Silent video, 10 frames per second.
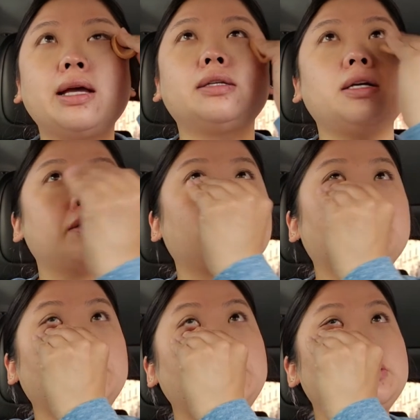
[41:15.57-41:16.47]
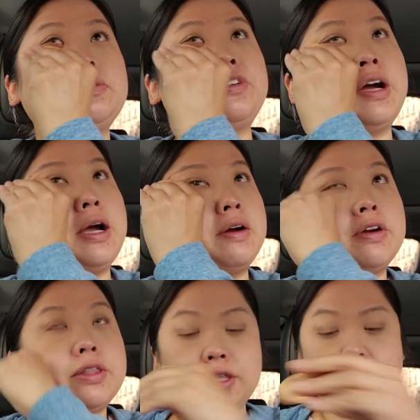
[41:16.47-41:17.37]
that there's a reason for
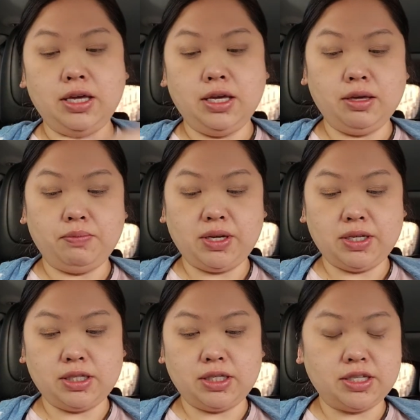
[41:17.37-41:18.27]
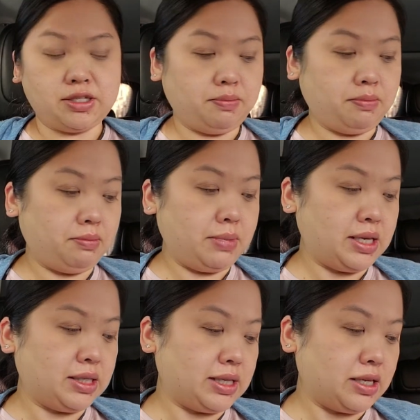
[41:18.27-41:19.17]
everything because it doesn't
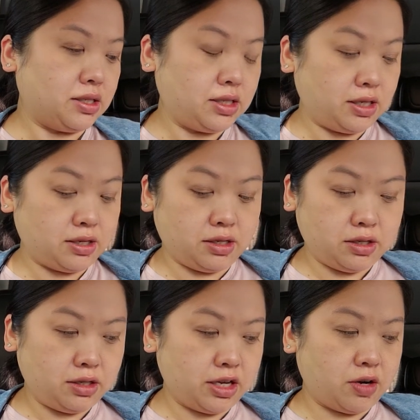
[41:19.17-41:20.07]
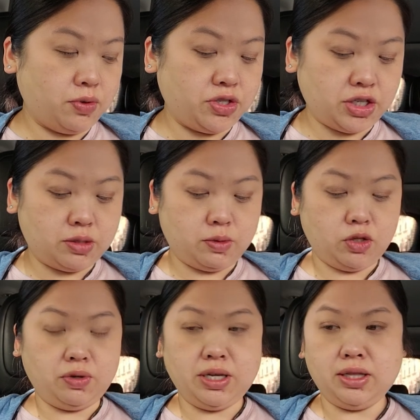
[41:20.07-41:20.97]
make sense here. Like, are we just
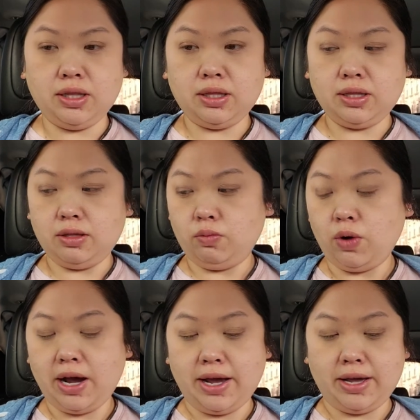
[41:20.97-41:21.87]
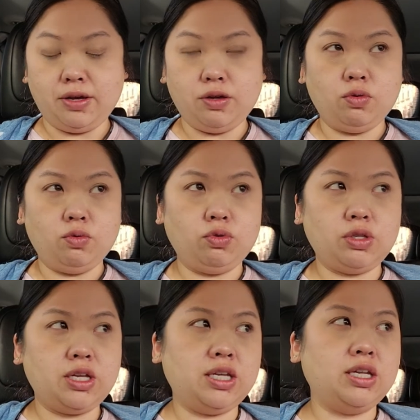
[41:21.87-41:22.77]
doing why?
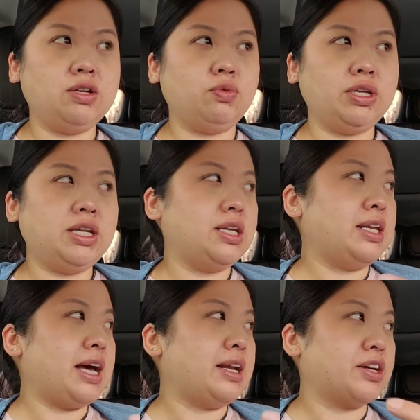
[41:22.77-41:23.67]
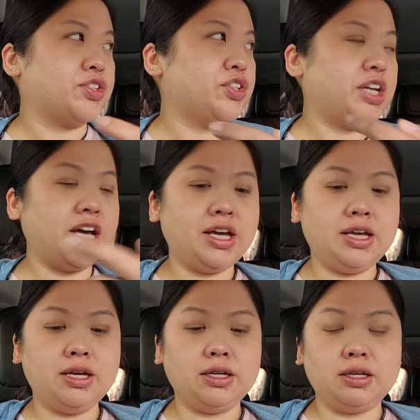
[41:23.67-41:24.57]
They needed, we needed that extra
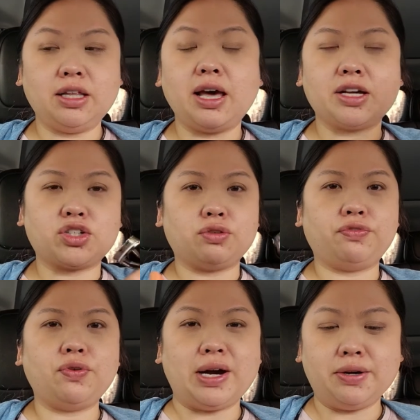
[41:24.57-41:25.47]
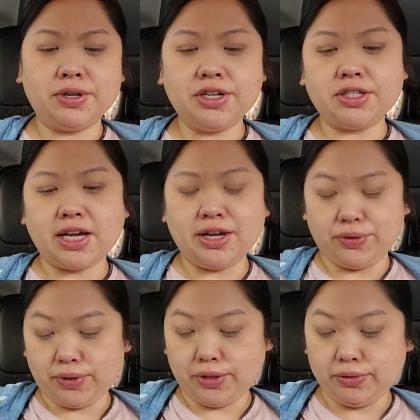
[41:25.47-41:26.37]
day, the extra few hours. I
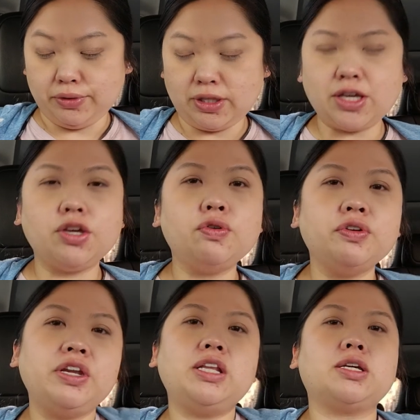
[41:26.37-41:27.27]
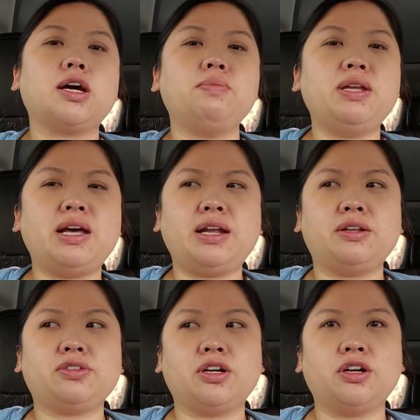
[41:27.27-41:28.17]
don't know. Like, you would need to come in at
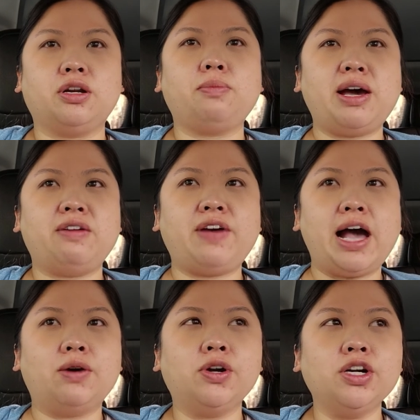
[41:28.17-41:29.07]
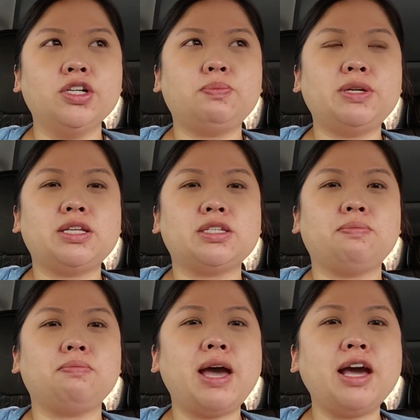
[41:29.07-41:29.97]
a certain amount of hours, but it
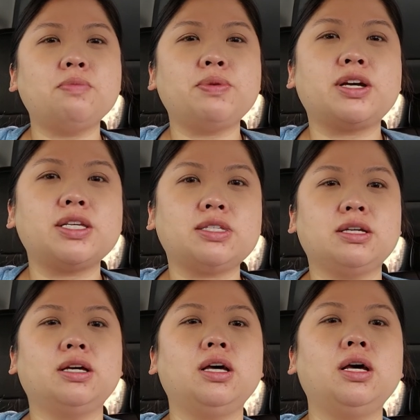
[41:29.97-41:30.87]
doesn't matter because the,